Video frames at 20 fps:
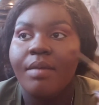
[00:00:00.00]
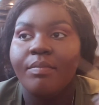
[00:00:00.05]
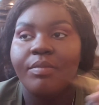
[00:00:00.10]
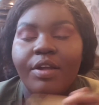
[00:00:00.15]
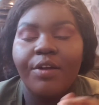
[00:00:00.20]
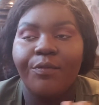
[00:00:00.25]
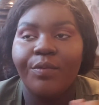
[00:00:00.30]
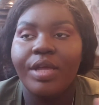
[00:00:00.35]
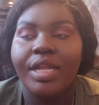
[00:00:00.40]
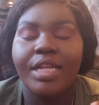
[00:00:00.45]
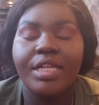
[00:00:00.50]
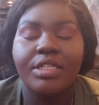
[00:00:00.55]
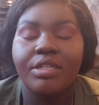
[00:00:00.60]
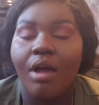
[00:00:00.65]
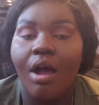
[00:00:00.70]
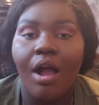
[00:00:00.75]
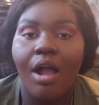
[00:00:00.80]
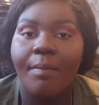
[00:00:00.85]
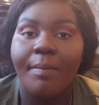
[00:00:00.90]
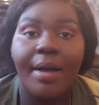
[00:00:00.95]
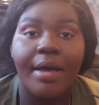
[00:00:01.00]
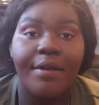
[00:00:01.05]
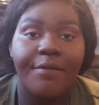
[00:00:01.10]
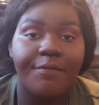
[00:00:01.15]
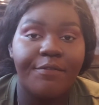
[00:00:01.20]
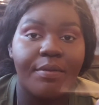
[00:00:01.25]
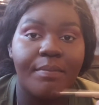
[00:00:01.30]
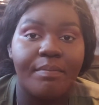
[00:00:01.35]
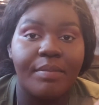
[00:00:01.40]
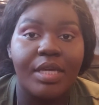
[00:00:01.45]
But if we didn't talk about it
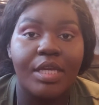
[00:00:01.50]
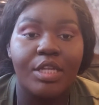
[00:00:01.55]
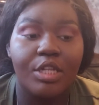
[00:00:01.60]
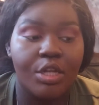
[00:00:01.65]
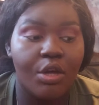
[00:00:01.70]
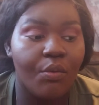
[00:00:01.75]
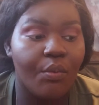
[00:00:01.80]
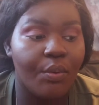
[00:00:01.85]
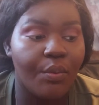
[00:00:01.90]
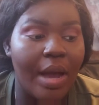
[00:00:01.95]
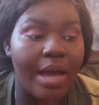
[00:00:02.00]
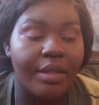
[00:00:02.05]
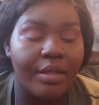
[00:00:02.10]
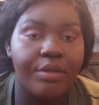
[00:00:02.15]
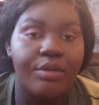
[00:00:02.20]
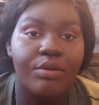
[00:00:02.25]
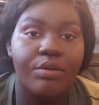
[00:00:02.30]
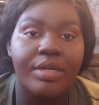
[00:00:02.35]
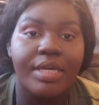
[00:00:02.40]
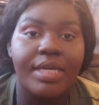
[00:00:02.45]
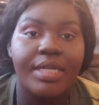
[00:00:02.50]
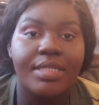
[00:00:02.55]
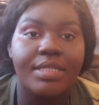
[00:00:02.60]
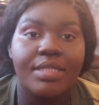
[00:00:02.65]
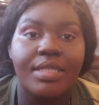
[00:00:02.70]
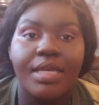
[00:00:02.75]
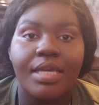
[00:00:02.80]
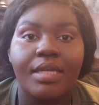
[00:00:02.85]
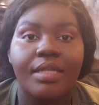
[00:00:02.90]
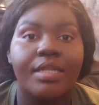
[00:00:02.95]
from me knowing how little kids
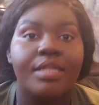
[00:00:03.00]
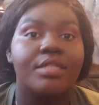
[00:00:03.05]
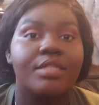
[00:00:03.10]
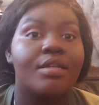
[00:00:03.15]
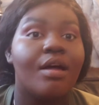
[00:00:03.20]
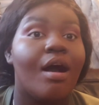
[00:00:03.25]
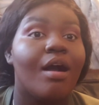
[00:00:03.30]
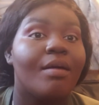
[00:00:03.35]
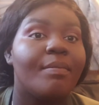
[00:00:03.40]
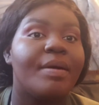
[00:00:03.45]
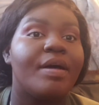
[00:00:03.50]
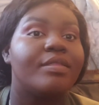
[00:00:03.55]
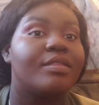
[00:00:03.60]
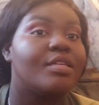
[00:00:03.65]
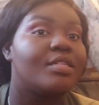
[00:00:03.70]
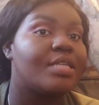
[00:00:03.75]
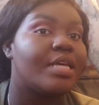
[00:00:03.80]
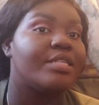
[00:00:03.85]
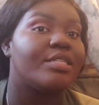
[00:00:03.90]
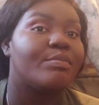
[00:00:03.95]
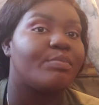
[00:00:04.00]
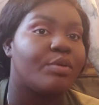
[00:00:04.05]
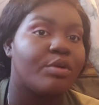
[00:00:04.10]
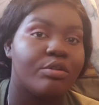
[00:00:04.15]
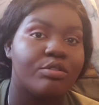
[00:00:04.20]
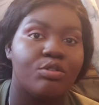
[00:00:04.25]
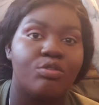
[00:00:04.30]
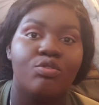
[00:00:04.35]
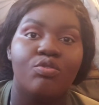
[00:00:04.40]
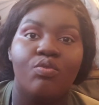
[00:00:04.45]
think, let's talk about this as a
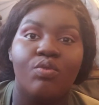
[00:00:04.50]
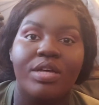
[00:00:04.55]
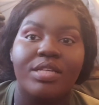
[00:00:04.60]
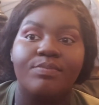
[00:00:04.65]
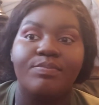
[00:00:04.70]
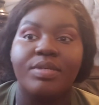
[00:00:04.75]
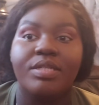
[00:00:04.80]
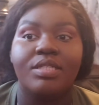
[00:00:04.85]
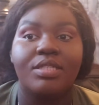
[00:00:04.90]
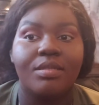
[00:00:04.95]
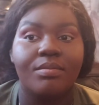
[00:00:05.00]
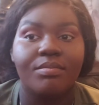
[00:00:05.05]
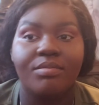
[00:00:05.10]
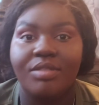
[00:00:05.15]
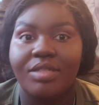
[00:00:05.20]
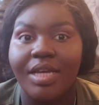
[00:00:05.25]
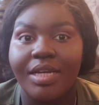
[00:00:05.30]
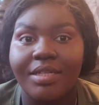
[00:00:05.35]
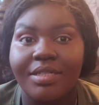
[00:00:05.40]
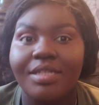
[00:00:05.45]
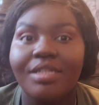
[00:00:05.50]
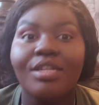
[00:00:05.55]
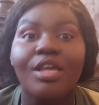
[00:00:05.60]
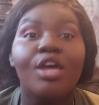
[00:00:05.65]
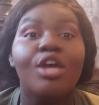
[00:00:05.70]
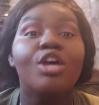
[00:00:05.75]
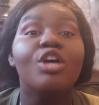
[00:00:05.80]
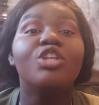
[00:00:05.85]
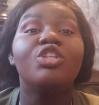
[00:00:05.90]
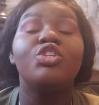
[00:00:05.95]
person who has been subjected
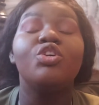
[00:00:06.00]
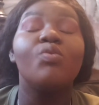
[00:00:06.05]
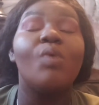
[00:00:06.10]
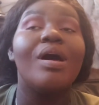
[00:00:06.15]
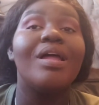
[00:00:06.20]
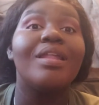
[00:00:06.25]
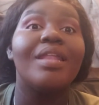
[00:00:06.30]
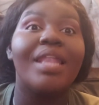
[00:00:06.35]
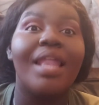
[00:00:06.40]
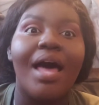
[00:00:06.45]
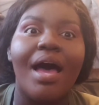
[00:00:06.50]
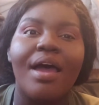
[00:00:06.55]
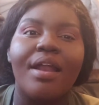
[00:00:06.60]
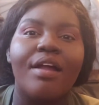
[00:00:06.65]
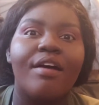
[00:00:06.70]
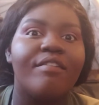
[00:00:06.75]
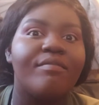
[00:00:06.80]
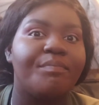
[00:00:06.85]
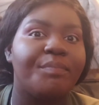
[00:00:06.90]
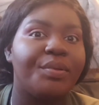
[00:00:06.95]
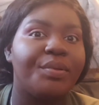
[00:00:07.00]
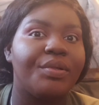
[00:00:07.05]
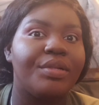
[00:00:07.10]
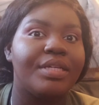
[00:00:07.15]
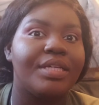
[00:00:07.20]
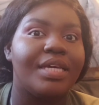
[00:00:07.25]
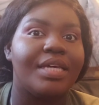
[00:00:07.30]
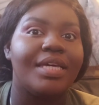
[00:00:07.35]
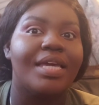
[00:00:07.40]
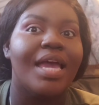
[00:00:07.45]
to a lot of
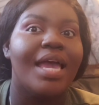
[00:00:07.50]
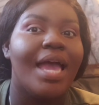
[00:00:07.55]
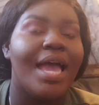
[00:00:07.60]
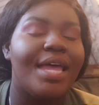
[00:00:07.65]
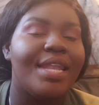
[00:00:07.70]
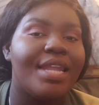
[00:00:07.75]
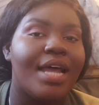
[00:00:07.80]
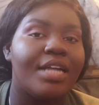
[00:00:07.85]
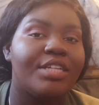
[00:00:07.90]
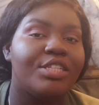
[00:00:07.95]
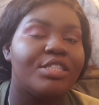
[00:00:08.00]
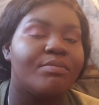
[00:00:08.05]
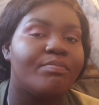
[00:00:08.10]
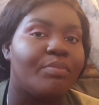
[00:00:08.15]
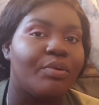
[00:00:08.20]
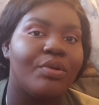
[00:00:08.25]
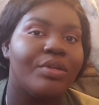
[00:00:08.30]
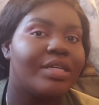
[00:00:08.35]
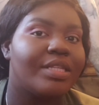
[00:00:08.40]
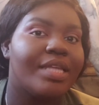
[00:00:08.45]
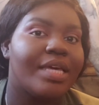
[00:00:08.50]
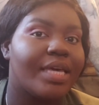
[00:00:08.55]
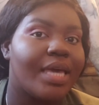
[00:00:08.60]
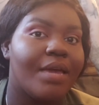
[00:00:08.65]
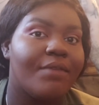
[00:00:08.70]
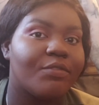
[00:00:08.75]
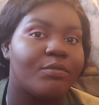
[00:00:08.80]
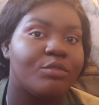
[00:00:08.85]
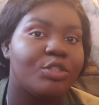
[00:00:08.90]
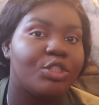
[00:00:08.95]
bullying. And not just bullying that
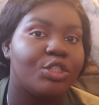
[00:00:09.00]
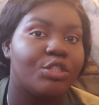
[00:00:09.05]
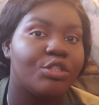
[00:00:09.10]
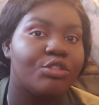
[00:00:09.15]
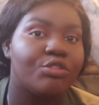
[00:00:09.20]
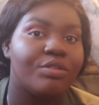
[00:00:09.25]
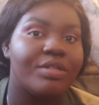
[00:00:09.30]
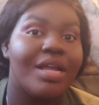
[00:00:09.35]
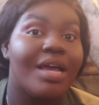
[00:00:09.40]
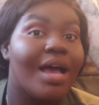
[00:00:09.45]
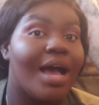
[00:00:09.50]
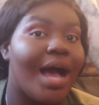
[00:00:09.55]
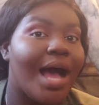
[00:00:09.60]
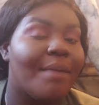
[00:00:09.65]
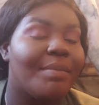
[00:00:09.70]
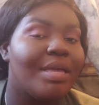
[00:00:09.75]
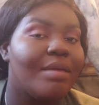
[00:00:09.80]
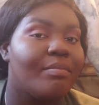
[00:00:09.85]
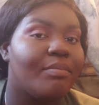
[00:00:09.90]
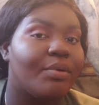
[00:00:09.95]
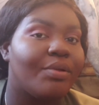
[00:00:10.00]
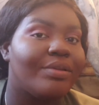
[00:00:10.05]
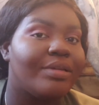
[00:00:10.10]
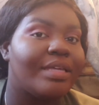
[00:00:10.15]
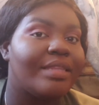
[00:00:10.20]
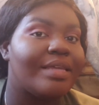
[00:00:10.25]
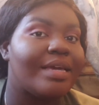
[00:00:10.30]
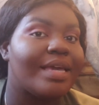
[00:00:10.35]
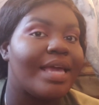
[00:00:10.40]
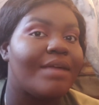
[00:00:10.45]
came from children. I mean
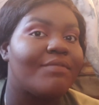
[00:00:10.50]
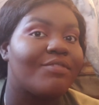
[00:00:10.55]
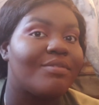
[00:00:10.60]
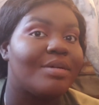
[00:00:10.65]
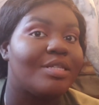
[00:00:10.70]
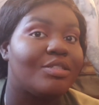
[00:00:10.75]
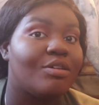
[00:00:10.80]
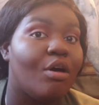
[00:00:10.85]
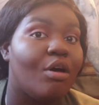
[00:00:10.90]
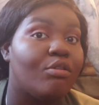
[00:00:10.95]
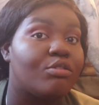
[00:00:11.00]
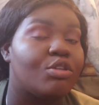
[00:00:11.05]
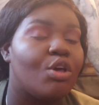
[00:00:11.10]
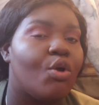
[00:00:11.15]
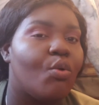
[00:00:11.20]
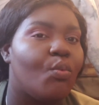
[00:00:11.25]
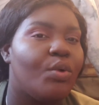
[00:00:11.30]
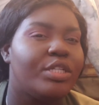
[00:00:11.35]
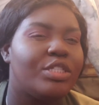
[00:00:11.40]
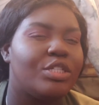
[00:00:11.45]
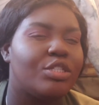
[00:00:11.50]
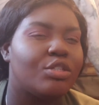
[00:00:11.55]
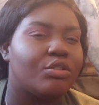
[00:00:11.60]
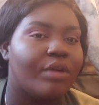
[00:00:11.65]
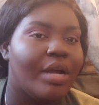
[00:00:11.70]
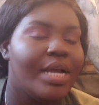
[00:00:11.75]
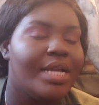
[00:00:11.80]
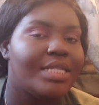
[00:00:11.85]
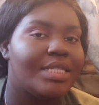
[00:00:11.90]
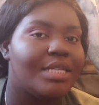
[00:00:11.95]
bullying that came from adults, which is
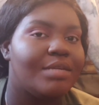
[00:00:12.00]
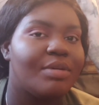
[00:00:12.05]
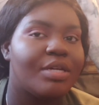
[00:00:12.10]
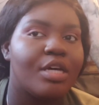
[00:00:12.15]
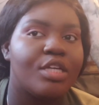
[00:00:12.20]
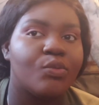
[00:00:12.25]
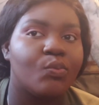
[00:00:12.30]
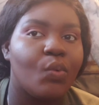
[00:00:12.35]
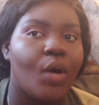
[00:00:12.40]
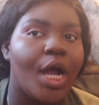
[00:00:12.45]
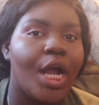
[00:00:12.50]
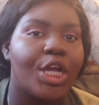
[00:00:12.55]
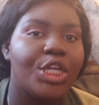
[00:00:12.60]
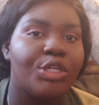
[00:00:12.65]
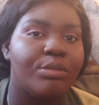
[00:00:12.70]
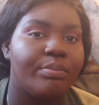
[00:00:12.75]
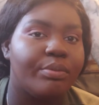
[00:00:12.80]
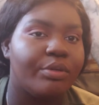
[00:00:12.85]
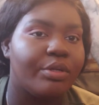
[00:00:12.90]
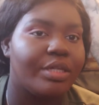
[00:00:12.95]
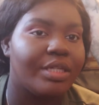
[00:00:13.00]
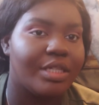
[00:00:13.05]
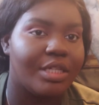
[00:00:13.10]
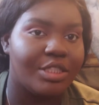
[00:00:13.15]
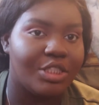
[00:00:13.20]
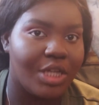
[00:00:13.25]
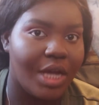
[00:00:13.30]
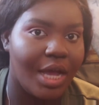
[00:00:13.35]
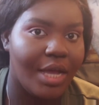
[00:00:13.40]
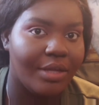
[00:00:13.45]
crazy because why are you bullying a
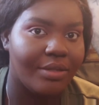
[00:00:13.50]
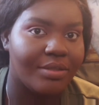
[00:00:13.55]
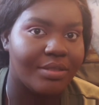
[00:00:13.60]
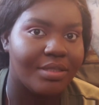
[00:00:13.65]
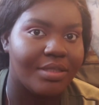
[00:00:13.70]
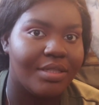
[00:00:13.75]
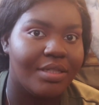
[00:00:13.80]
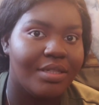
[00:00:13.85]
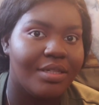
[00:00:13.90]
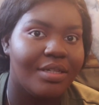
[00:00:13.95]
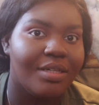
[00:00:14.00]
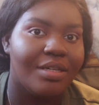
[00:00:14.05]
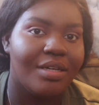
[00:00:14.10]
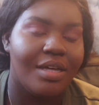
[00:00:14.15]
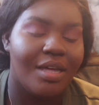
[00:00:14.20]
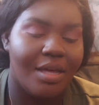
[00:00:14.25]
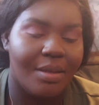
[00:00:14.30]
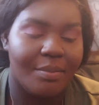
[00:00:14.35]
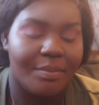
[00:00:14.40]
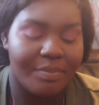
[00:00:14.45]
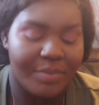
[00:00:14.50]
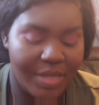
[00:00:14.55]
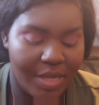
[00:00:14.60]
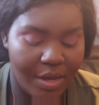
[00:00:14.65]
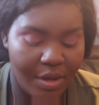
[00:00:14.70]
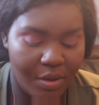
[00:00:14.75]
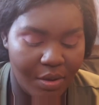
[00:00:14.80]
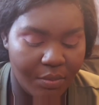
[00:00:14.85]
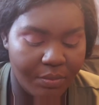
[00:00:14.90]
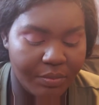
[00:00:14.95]
child?
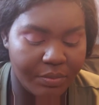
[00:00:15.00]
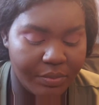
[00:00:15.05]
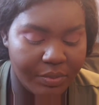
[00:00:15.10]
Now,